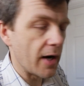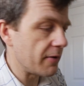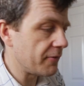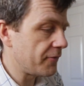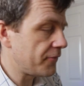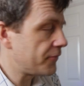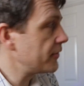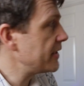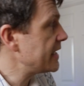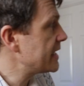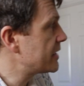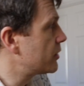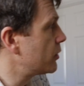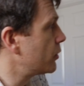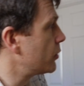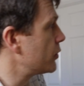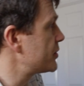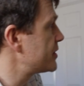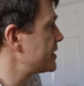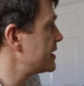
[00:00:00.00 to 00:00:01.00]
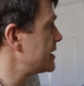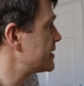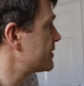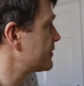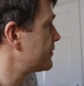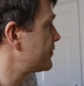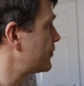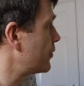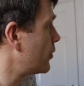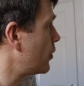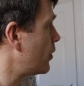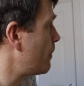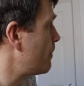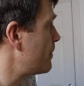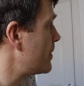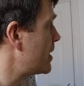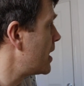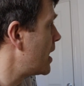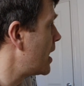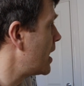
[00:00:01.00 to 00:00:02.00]
are free courses
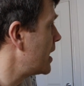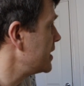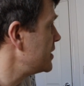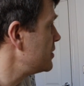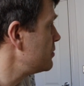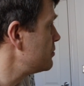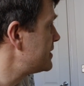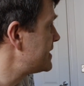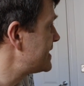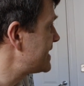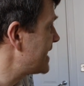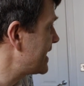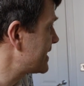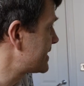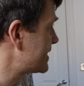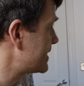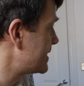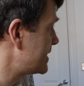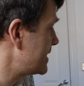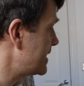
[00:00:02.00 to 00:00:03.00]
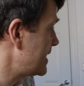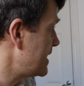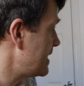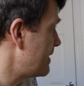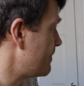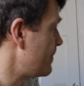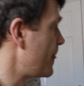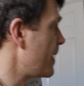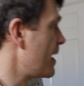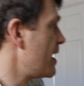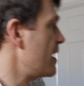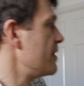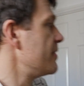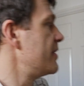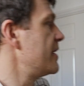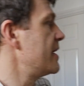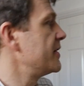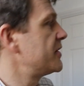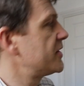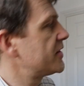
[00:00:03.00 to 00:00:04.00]
from uh, Udacity.
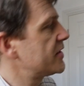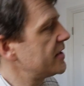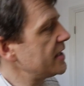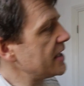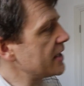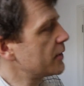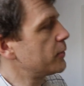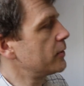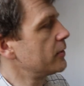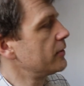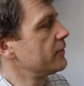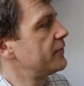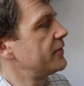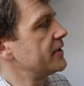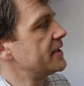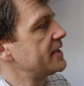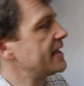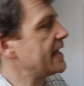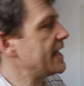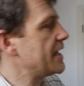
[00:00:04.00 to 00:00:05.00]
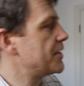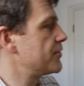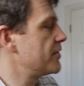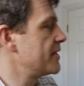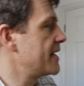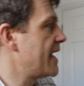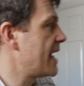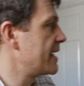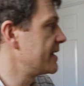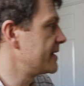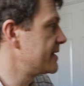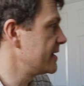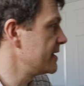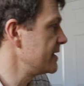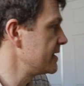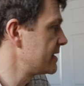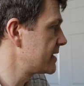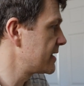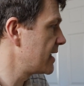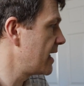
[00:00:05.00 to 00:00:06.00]
Their SQL for data
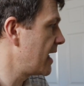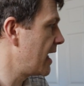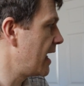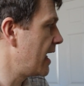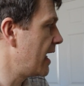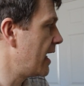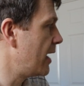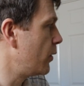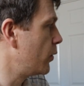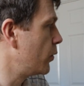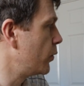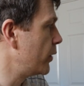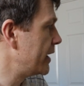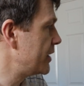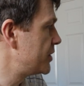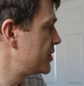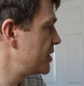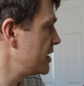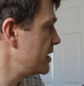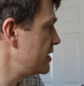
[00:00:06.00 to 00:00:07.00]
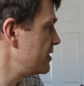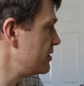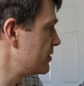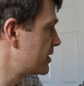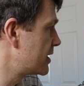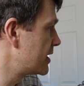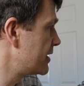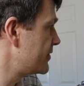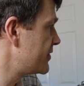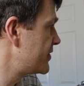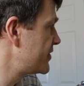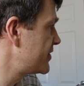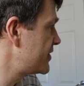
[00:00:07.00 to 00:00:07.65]
analysis, uh, which you can